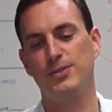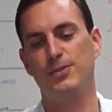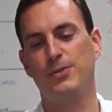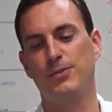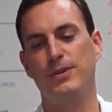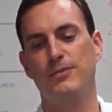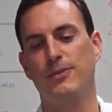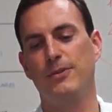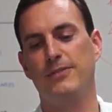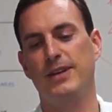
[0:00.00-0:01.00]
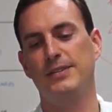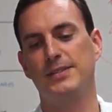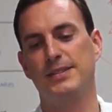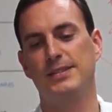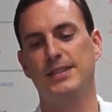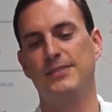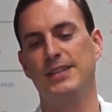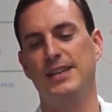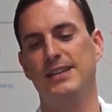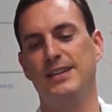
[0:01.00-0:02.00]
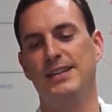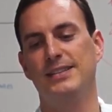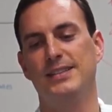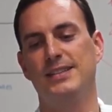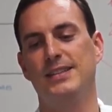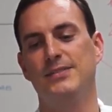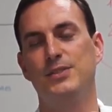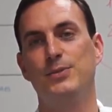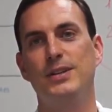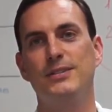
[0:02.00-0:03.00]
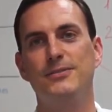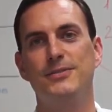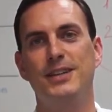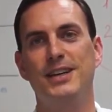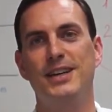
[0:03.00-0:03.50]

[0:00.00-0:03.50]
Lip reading: 2, 3, 4, 5, 6, 7, 8, 9, 10, 11, 12,